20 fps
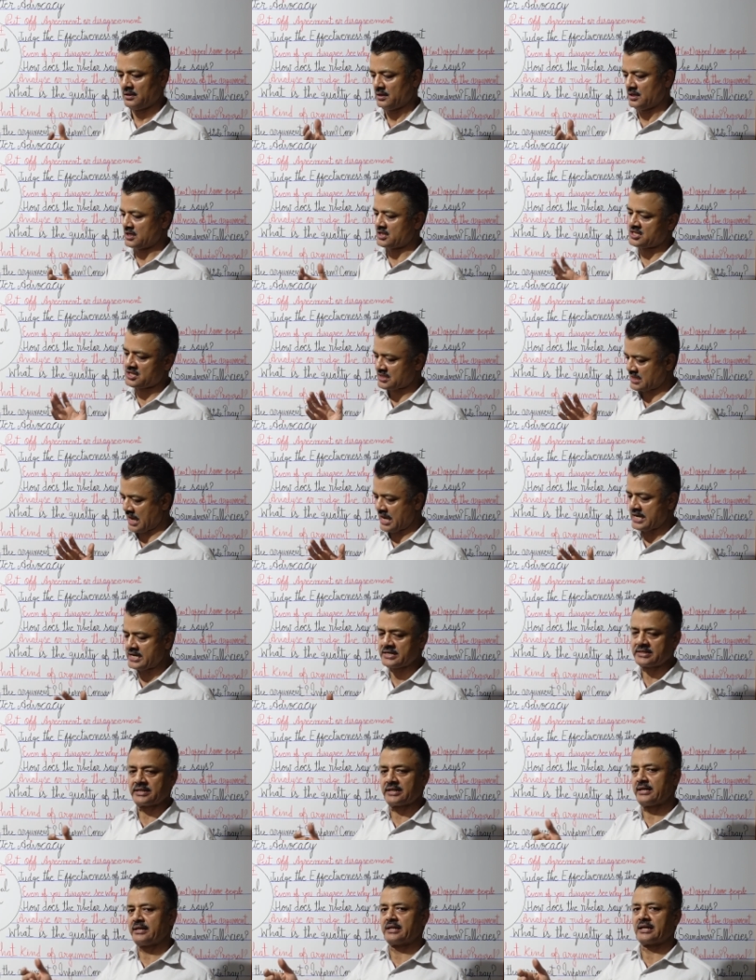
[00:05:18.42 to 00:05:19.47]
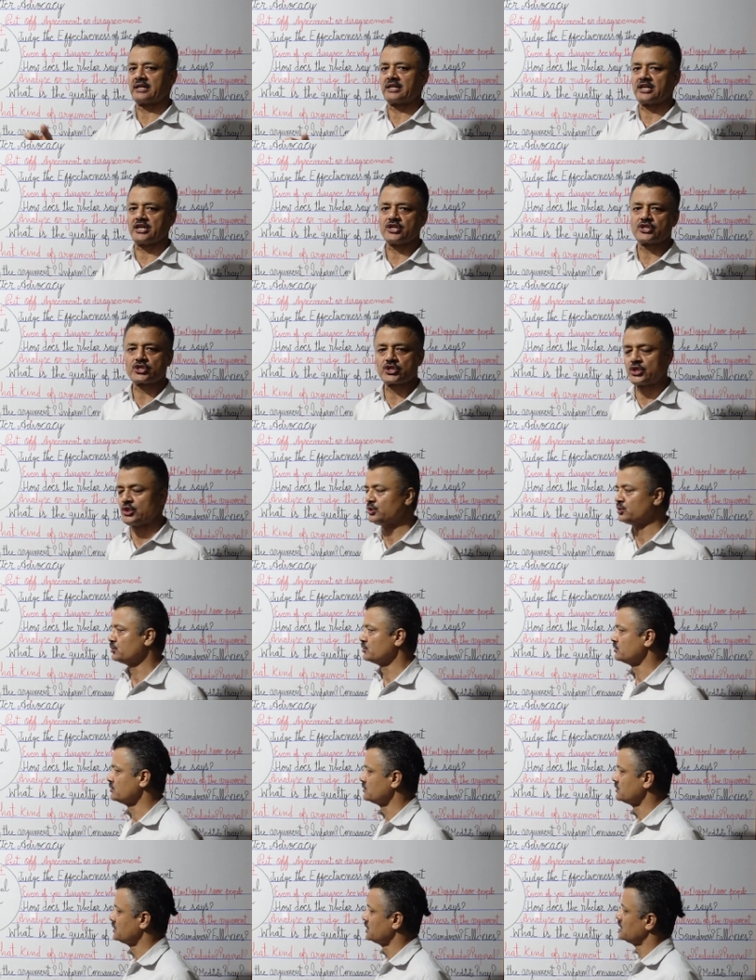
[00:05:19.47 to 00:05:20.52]
a side in an
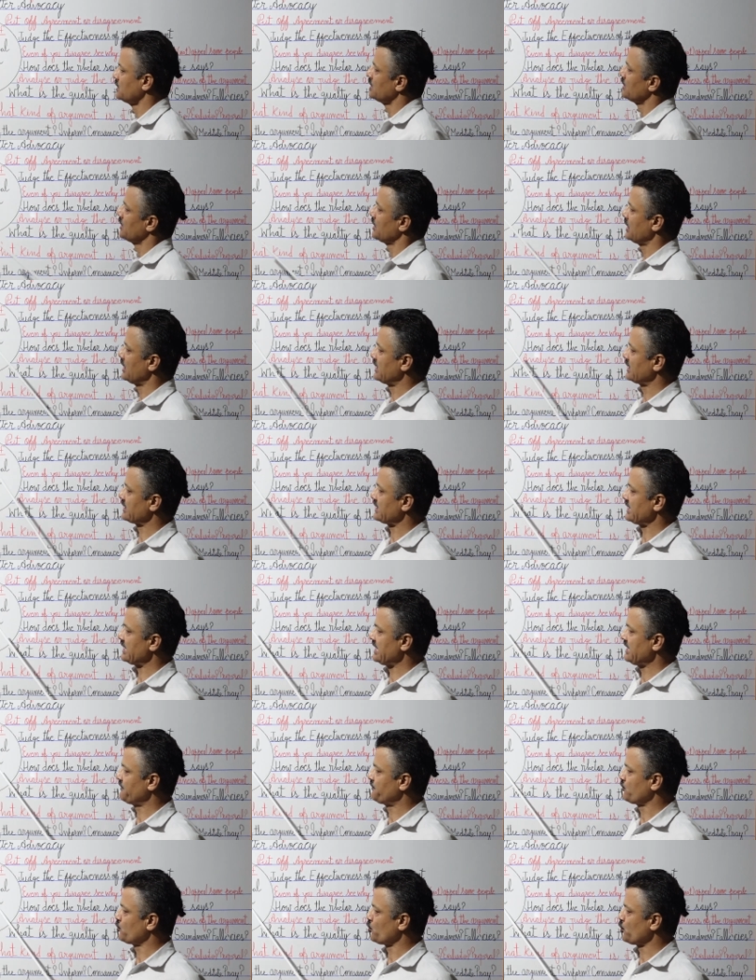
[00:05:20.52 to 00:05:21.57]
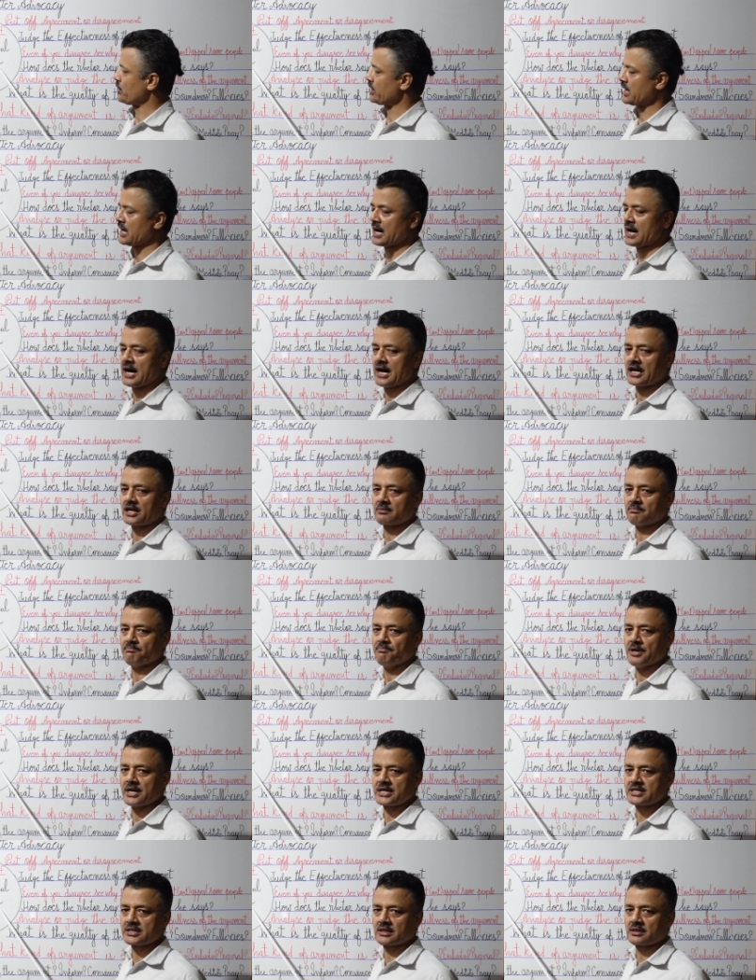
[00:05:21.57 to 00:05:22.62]
issue, and if we are
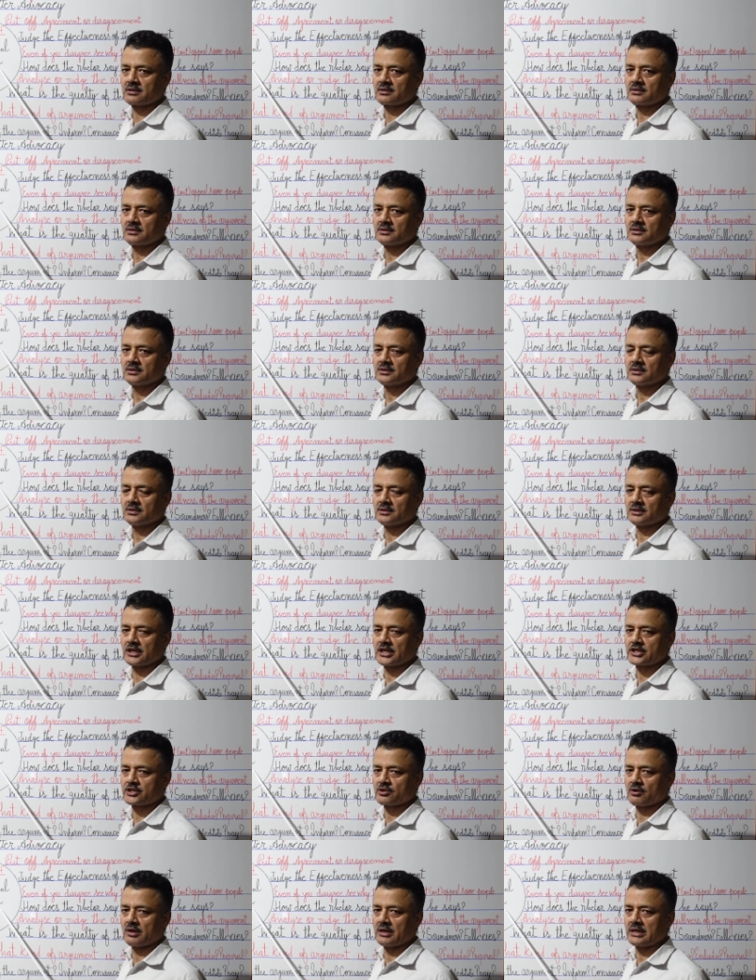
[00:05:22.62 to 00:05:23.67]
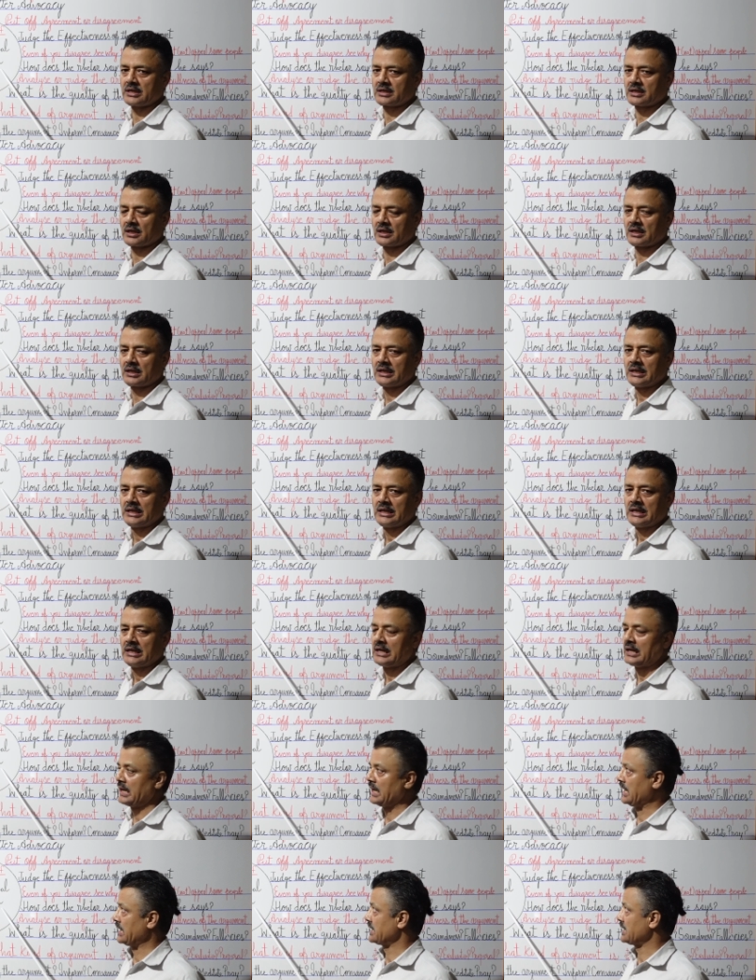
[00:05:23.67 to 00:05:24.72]
better rhetorical
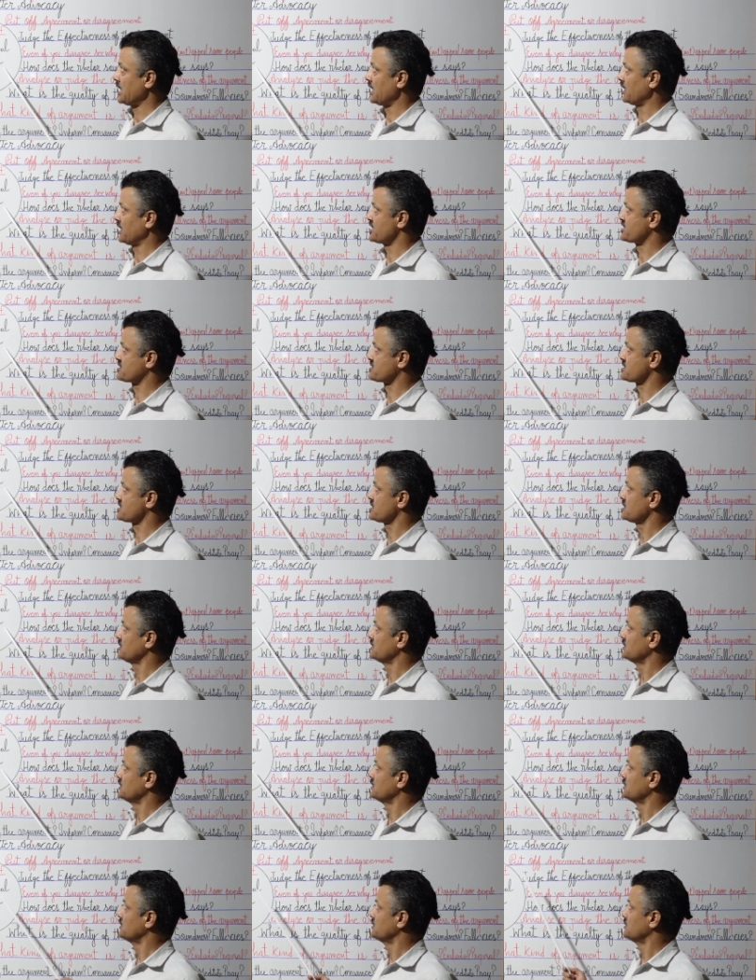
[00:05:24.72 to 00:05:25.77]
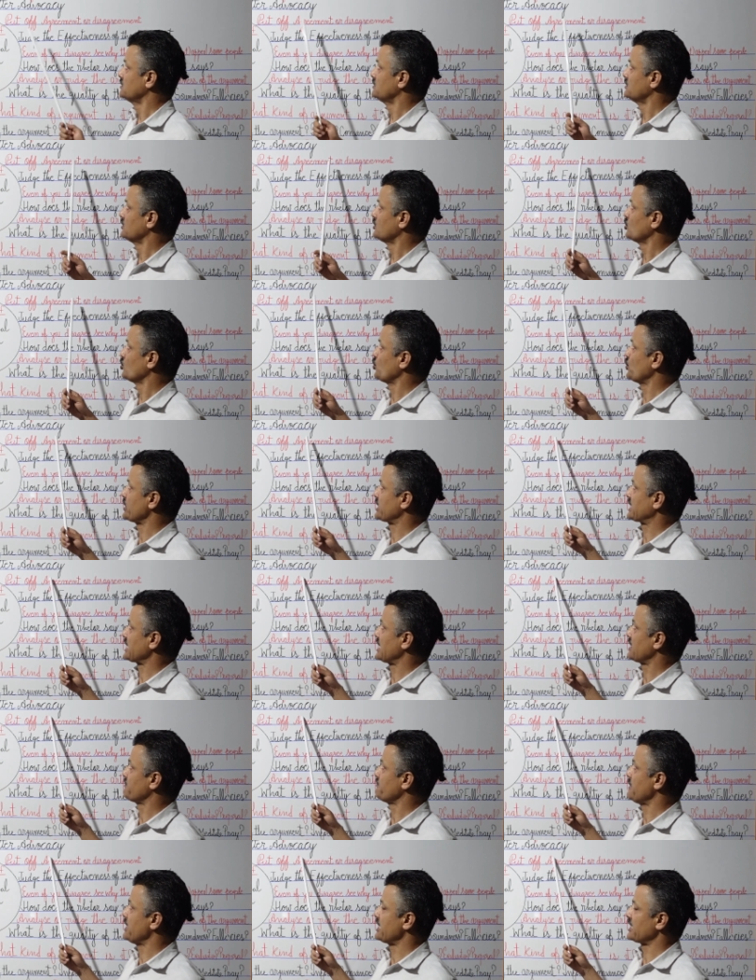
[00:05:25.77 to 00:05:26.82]
analysts, we
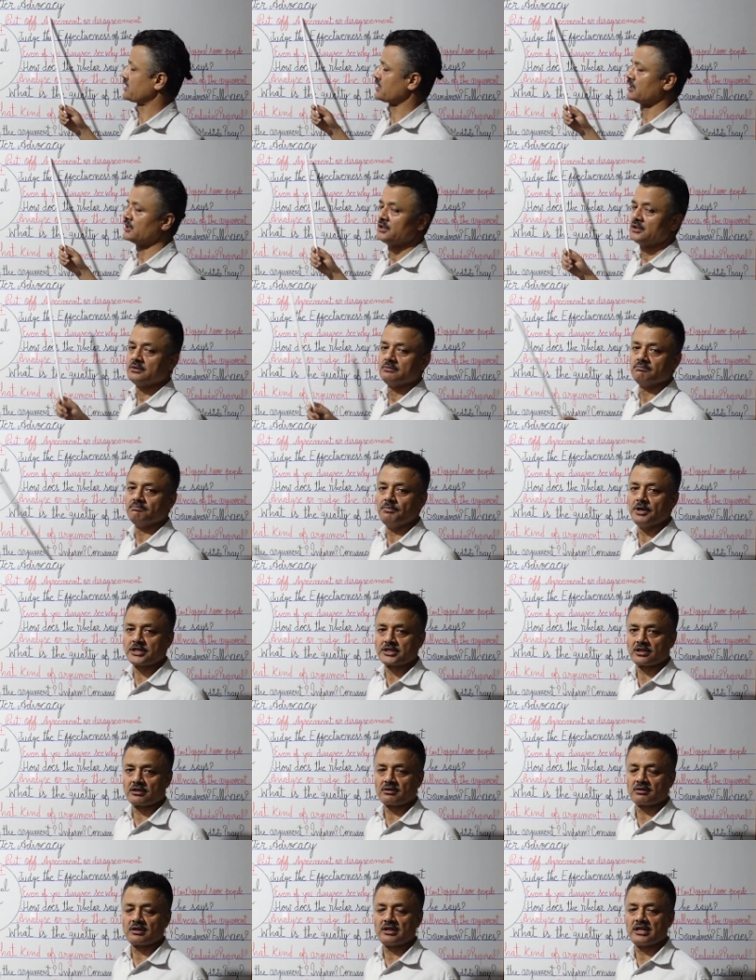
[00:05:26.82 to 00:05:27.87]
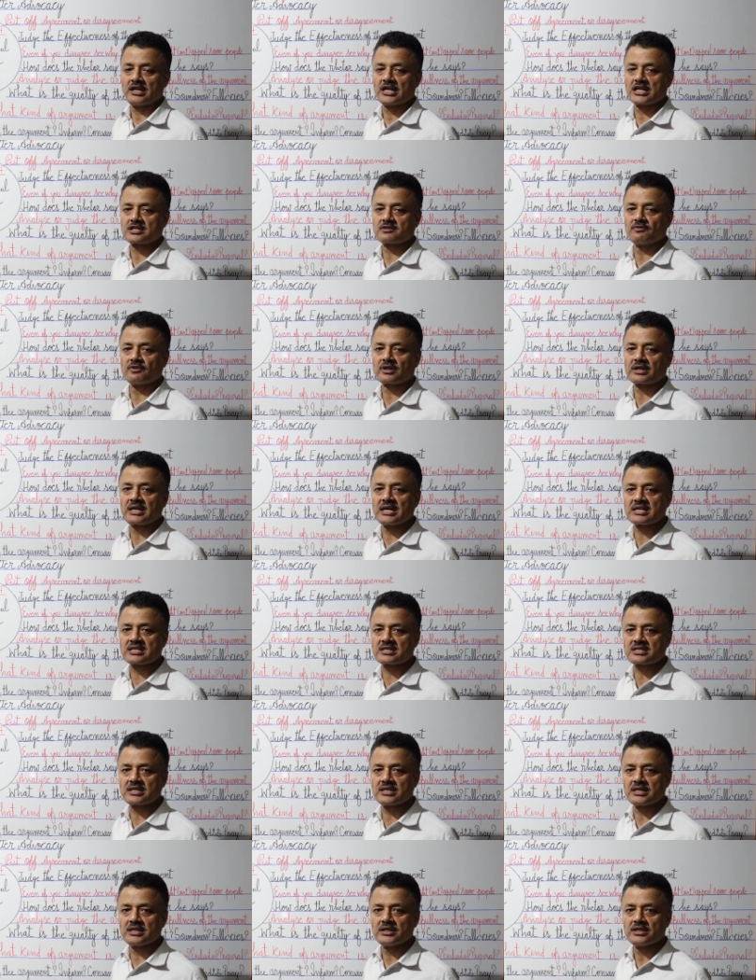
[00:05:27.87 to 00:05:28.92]
can make better
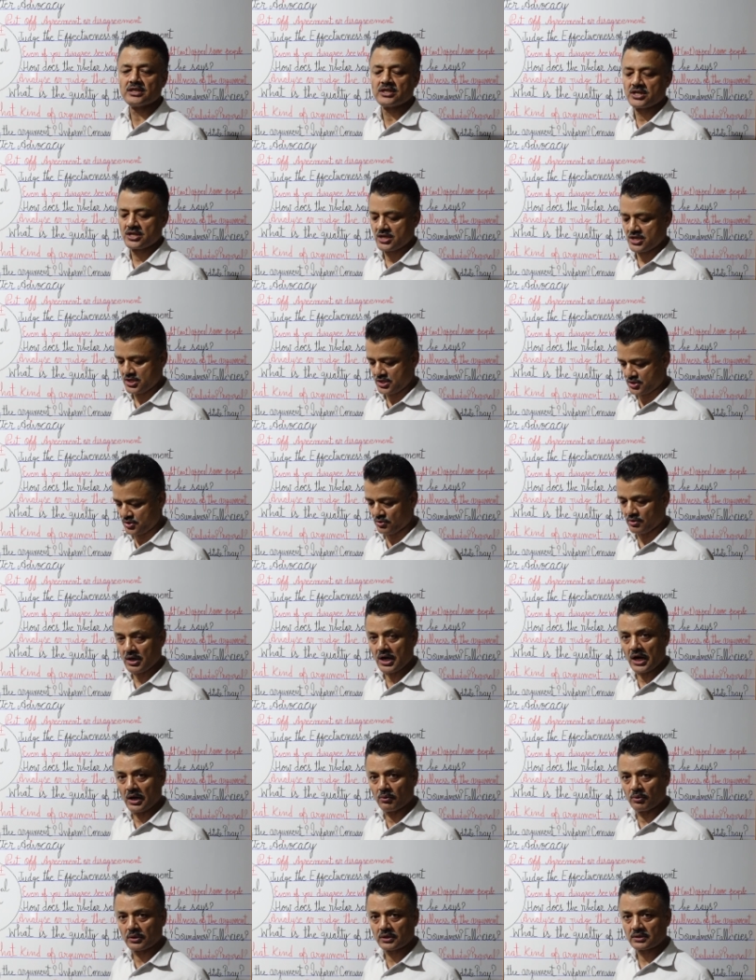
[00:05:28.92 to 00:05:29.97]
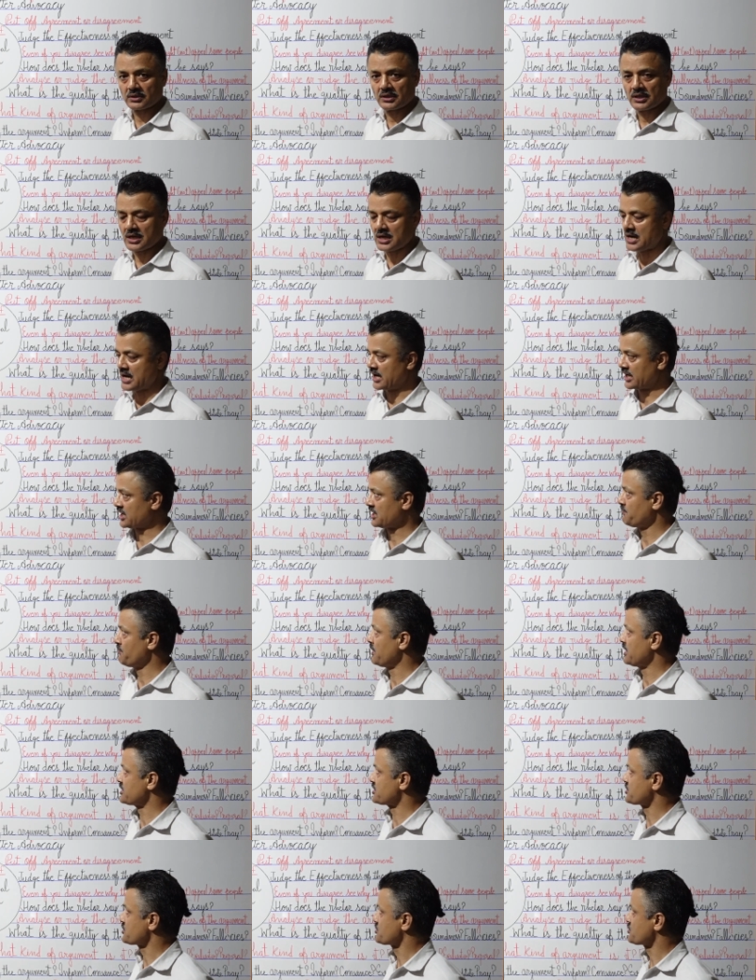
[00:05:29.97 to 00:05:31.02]
advocacy to our
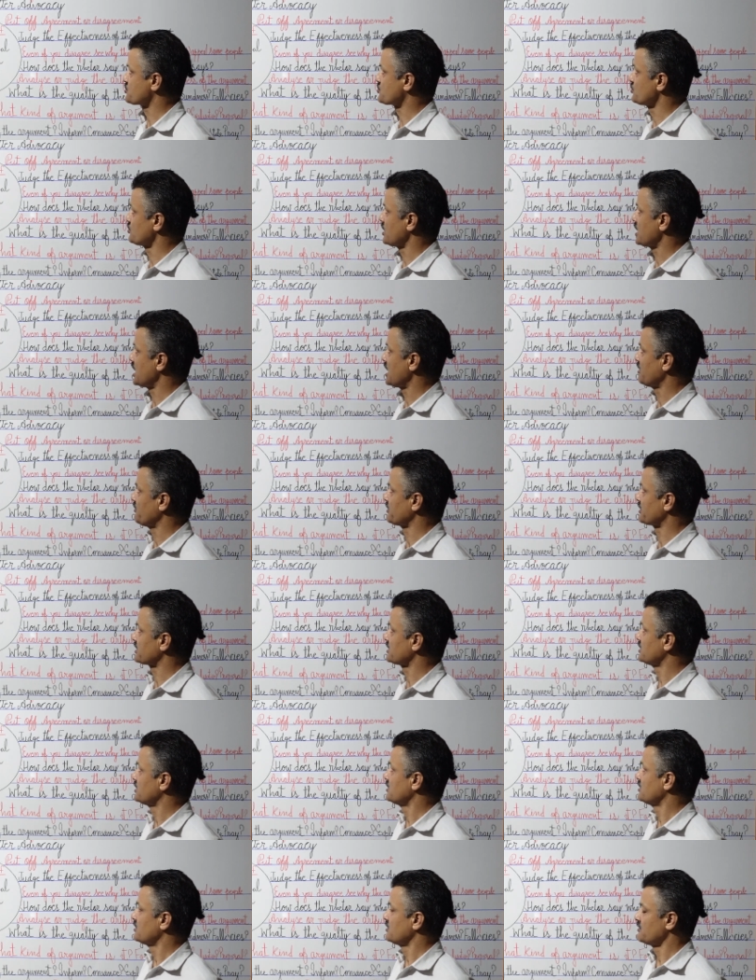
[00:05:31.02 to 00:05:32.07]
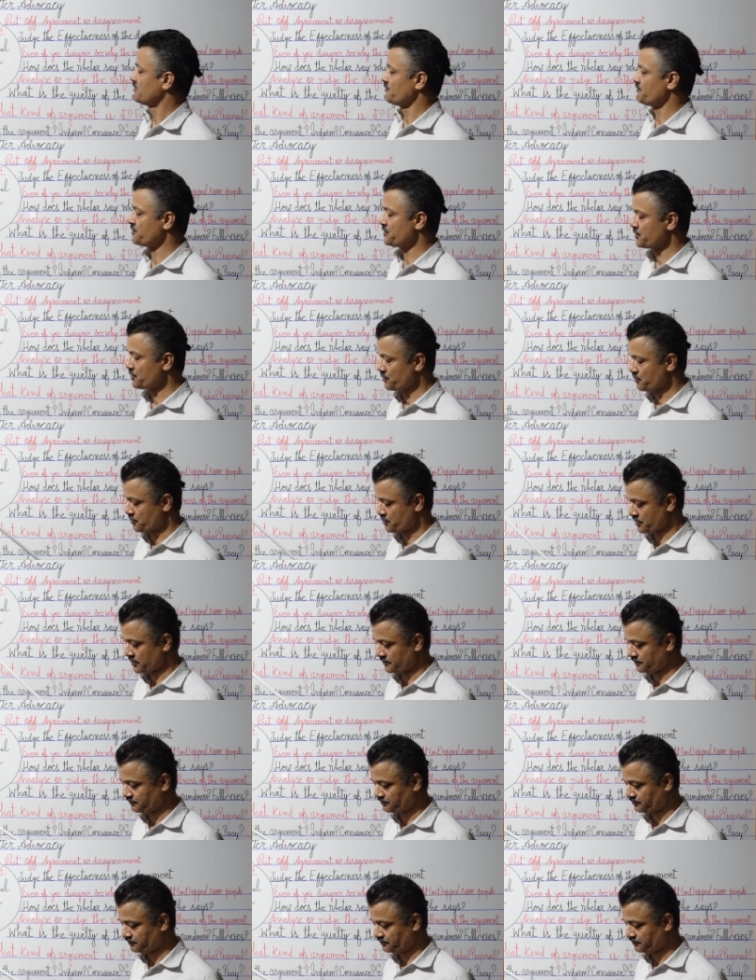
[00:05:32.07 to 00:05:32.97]
argument, to our views.